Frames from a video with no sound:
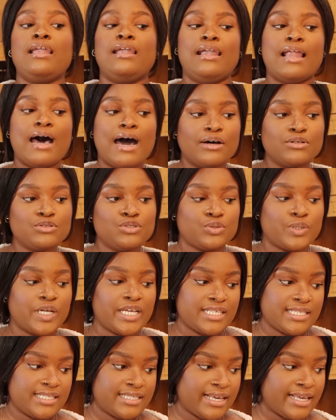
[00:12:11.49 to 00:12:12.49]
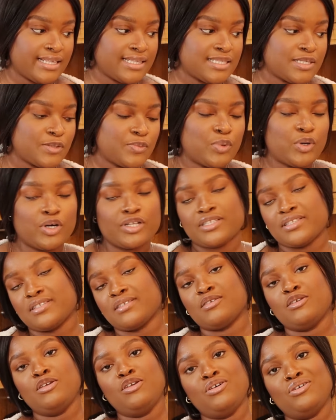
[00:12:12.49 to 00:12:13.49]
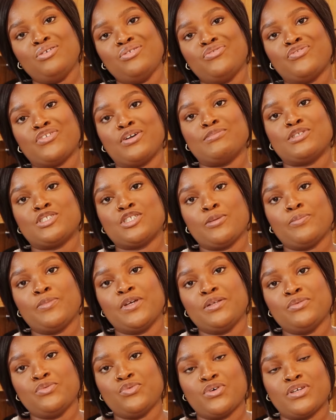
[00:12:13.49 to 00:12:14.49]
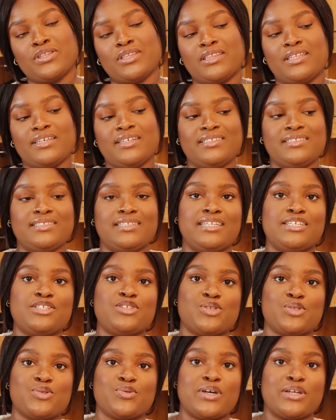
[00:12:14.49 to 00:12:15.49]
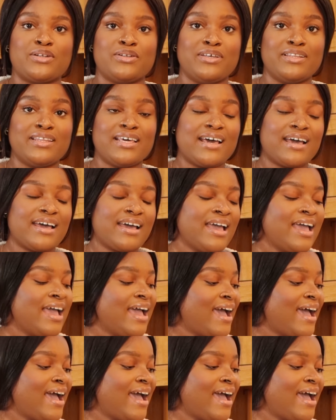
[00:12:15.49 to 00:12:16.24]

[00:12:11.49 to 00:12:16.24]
loungewear sets but you know from shopping one thing leads to another